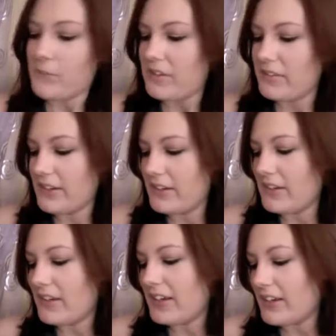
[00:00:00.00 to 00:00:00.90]

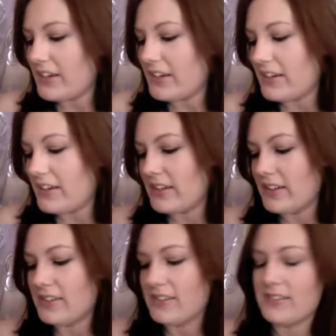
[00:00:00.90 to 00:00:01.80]
Then I
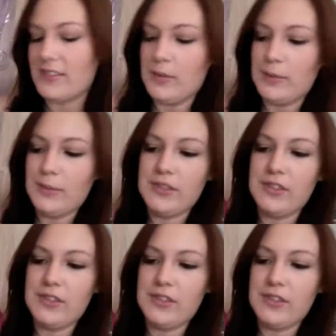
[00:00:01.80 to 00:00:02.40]
put